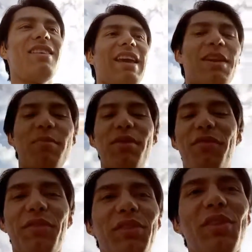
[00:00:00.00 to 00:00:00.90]
in me
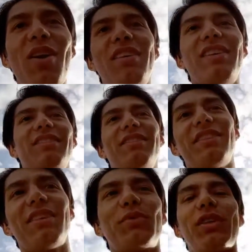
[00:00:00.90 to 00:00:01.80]
for the
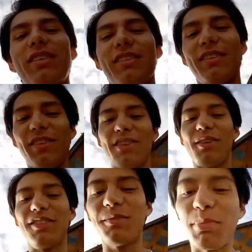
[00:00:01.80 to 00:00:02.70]
longest, and I'm trying to, you
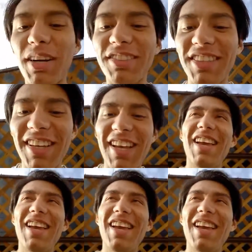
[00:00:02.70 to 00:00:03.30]
know, express it,